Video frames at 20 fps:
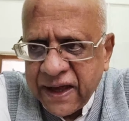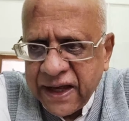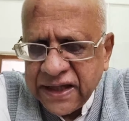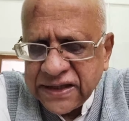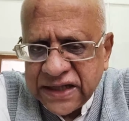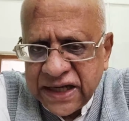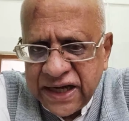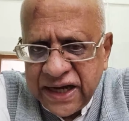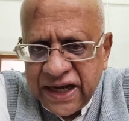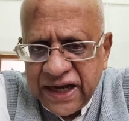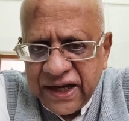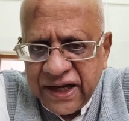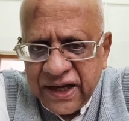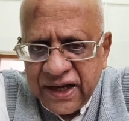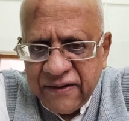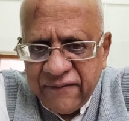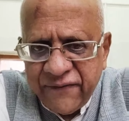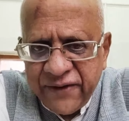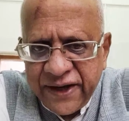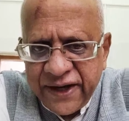is an
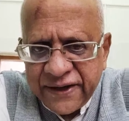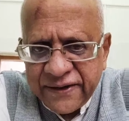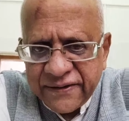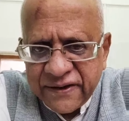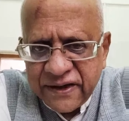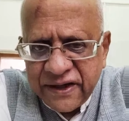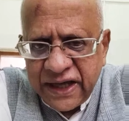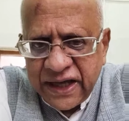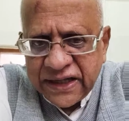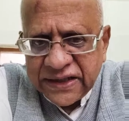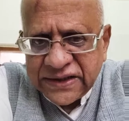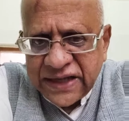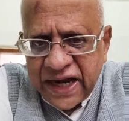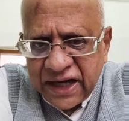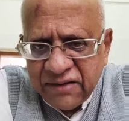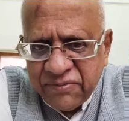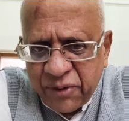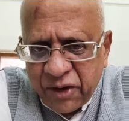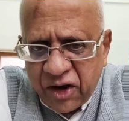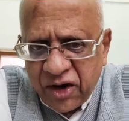area where the
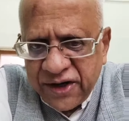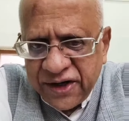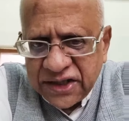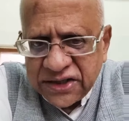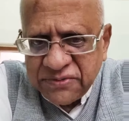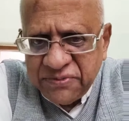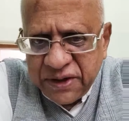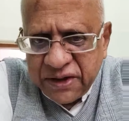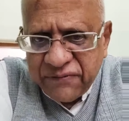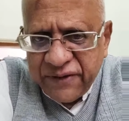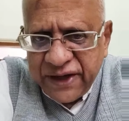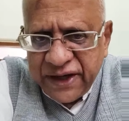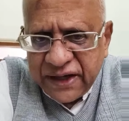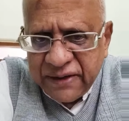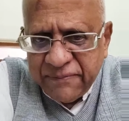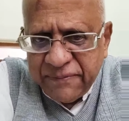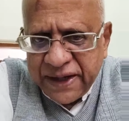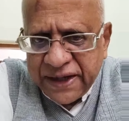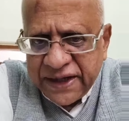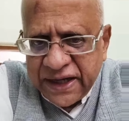exact borders between
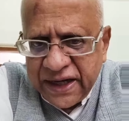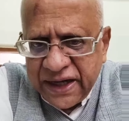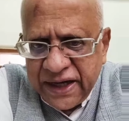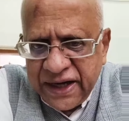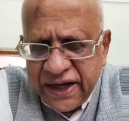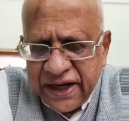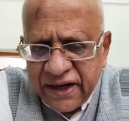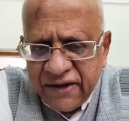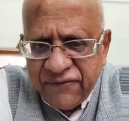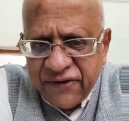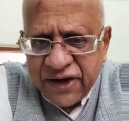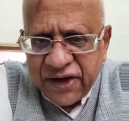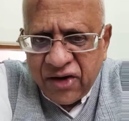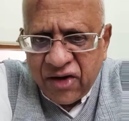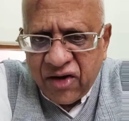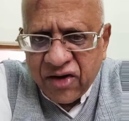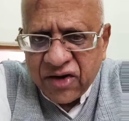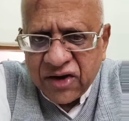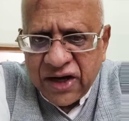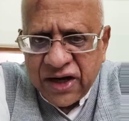Tibet and India were
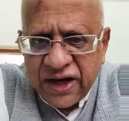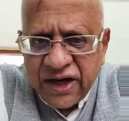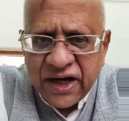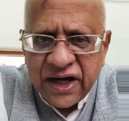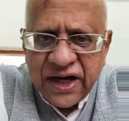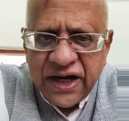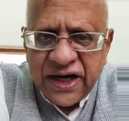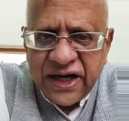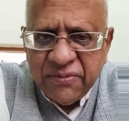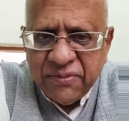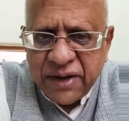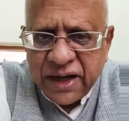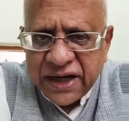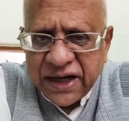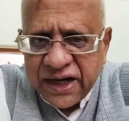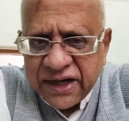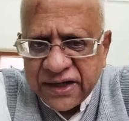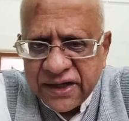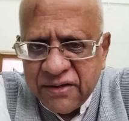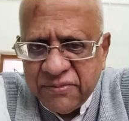not clearly
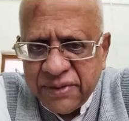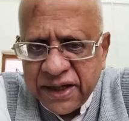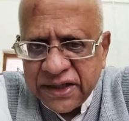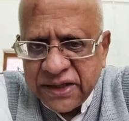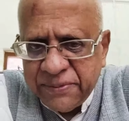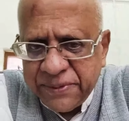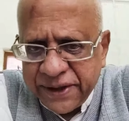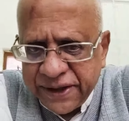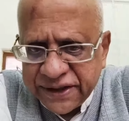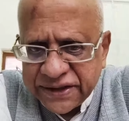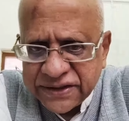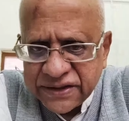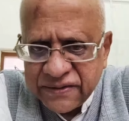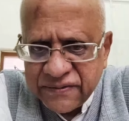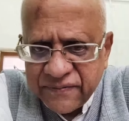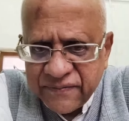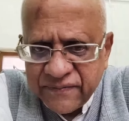demarcated by the British.